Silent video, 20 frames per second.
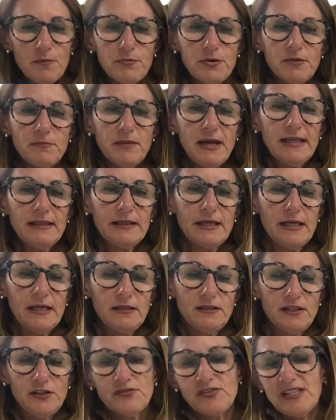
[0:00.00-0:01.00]
Put my
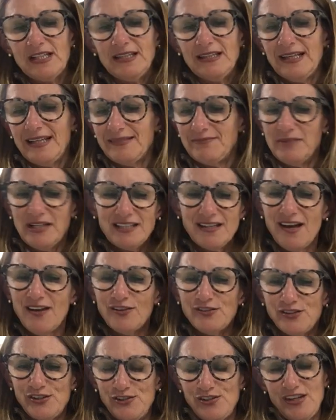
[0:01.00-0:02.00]
lid. You've seen that
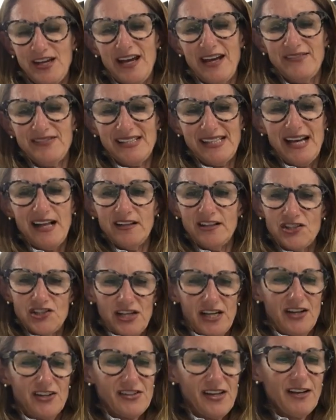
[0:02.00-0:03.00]
McDonald's used to have salad
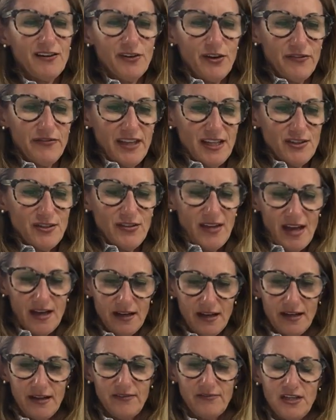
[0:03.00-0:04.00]
shakers. I don't know if they do
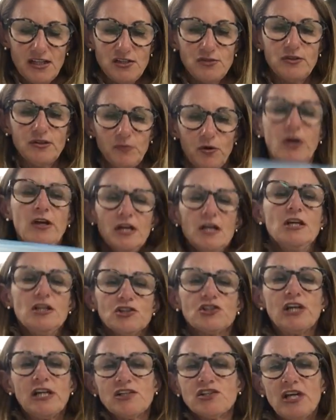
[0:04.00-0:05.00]
that, if they do anymore.
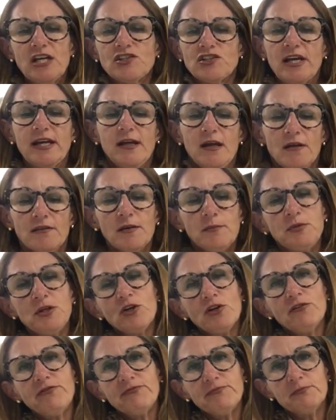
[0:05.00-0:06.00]
Shake, shake, shake.
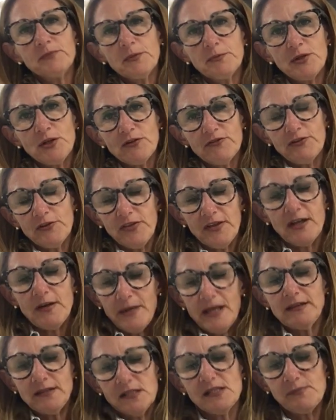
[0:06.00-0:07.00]
The beautiful thing
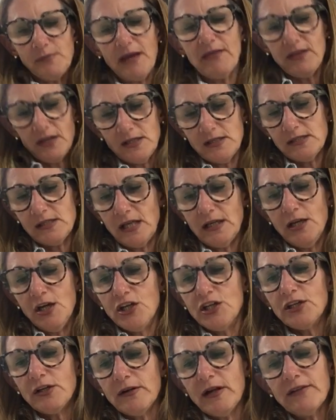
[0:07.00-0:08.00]
about this method is
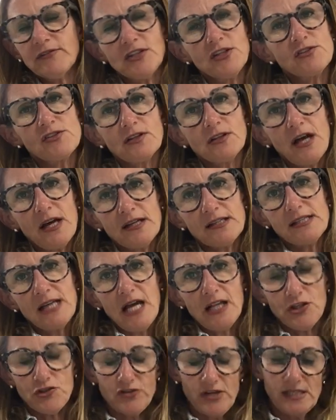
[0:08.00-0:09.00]
that you don't have to use a lot of
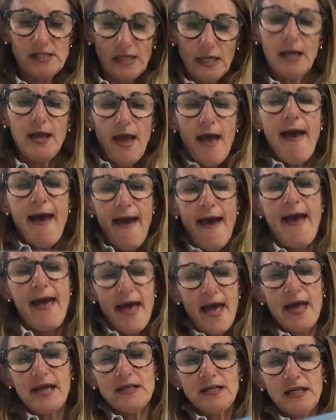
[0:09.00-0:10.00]
salad dressing,
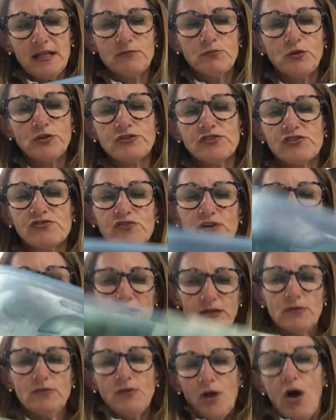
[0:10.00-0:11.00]
and it will
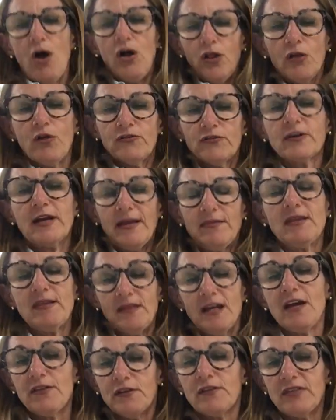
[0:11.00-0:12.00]
distribute all over. And then
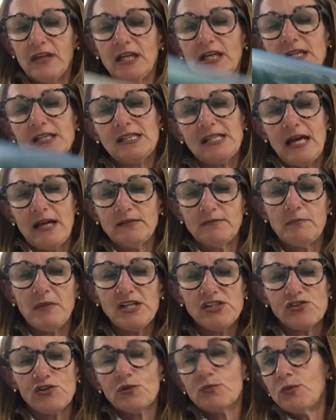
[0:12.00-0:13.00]
the other thing is that
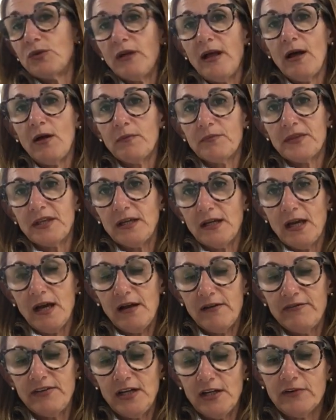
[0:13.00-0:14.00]
mustard will help the
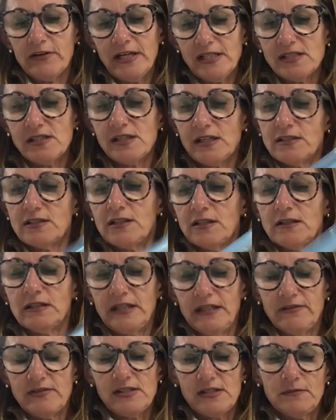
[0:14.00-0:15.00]
vinaigrette stick to the
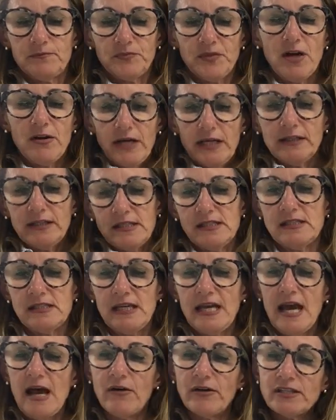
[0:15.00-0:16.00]
leaves. All right, let's
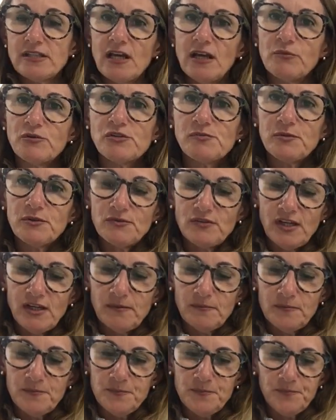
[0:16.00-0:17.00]
see how a tablespoon
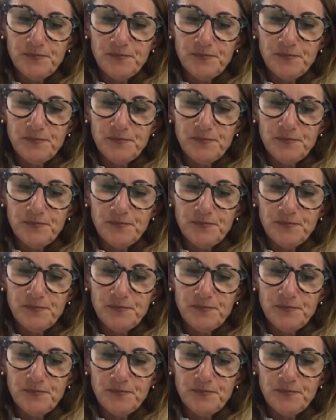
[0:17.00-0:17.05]
did.